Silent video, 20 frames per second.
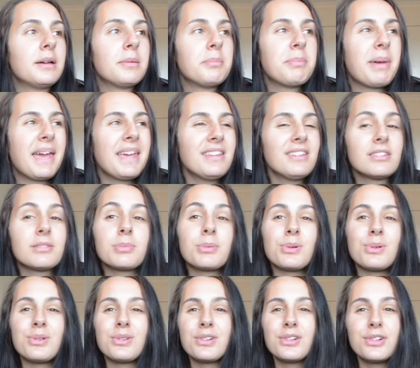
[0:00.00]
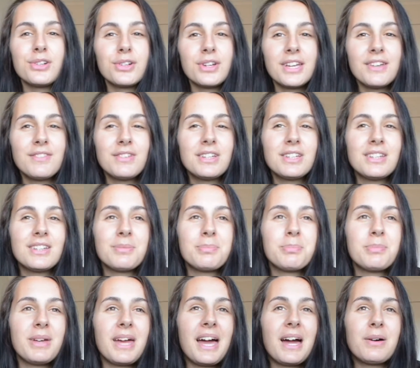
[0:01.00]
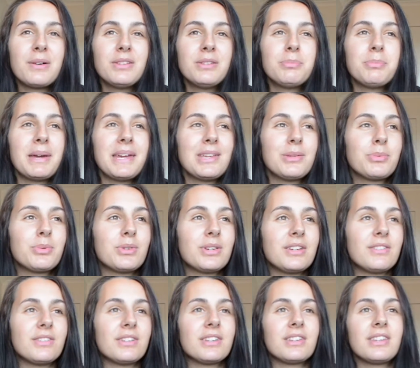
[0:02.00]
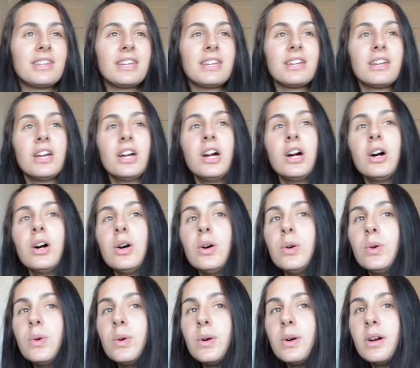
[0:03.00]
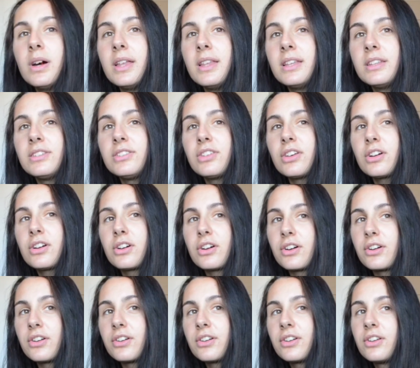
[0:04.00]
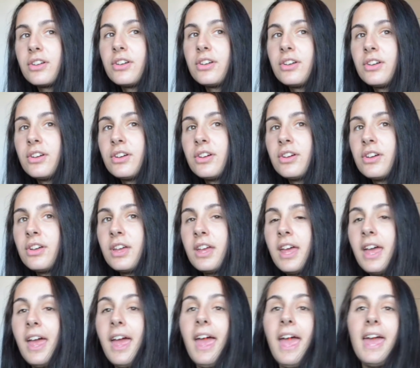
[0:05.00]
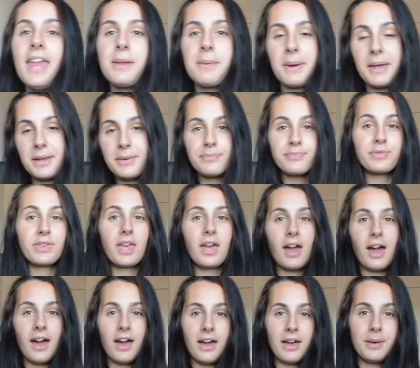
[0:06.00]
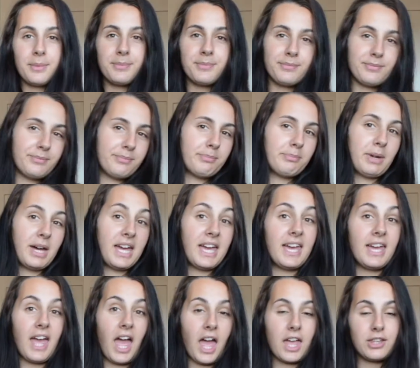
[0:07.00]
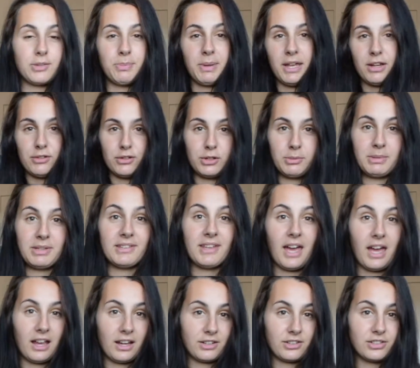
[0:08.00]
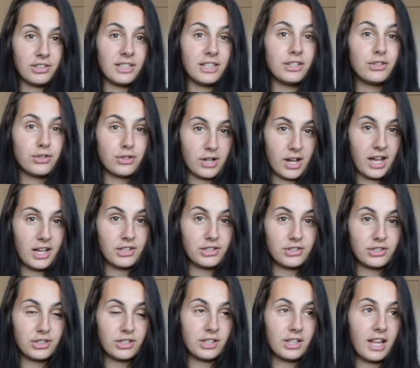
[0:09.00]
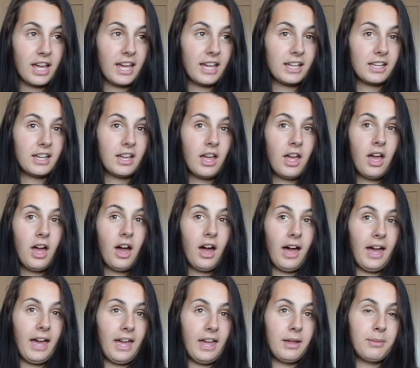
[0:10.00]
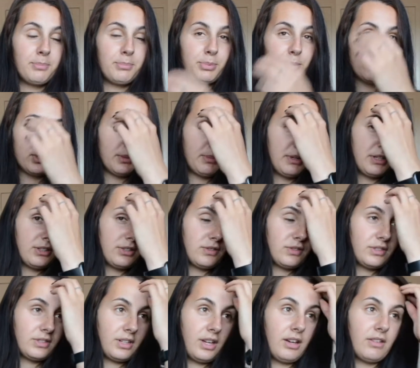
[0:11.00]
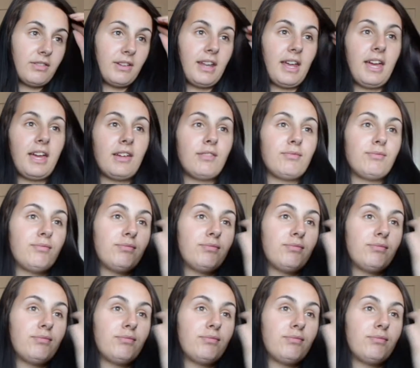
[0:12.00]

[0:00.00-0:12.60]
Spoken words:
baseball. How is baseball even a thing? Oh, there's soccer on. Anyway, my spare room is actually trashed. Like, I bought a bunch of stuff and